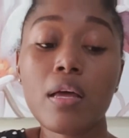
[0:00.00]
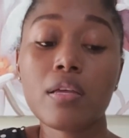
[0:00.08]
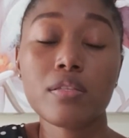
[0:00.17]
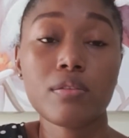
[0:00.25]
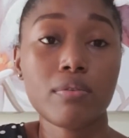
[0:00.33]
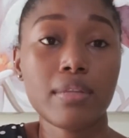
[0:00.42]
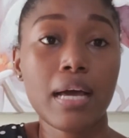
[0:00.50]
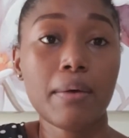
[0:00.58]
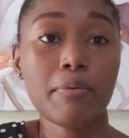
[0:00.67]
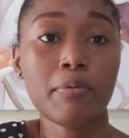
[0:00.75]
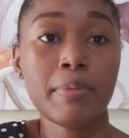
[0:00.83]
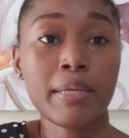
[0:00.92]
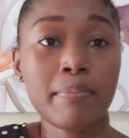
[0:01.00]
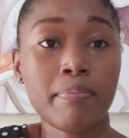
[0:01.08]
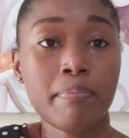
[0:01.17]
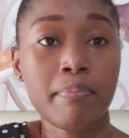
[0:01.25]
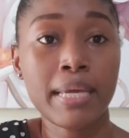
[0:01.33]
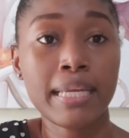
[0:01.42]
so that will be
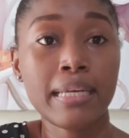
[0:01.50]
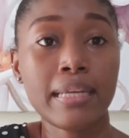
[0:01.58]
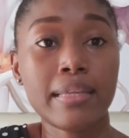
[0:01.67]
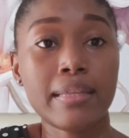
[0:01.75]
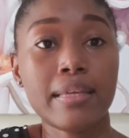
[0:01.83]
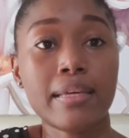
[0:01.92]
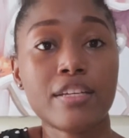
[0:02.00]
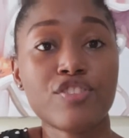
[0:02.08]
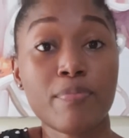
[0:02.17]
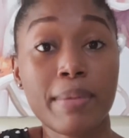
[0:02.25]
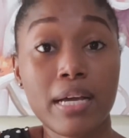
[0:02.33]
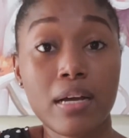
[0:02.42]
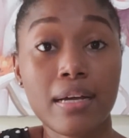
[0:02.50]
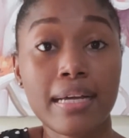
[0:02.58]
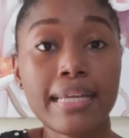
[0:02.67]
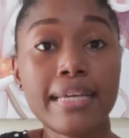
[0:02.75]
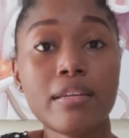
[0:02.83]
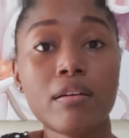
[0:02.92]
mainly the Jamaica
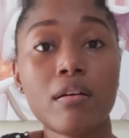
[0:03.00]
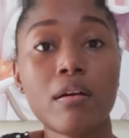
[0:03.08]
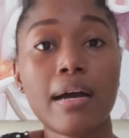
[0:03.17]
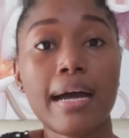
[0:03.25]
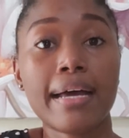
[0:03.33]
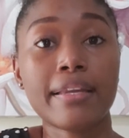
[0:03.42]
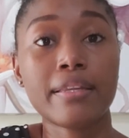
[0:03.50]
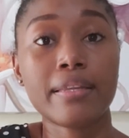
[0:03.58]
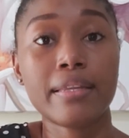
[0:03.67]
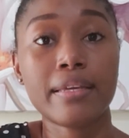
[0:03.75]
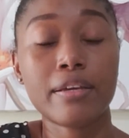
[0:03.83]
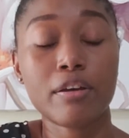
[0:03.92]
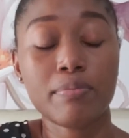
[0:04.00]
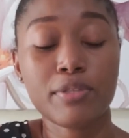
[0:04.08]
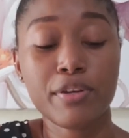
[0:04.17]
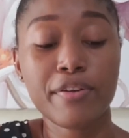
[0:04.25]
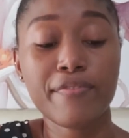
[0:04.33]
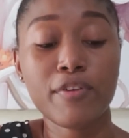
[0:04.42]
Gleaner and the
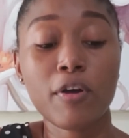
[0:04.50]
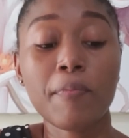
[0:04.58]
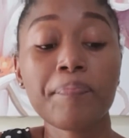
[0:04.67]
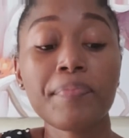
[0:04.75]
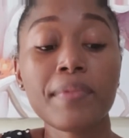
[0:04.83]
Observer.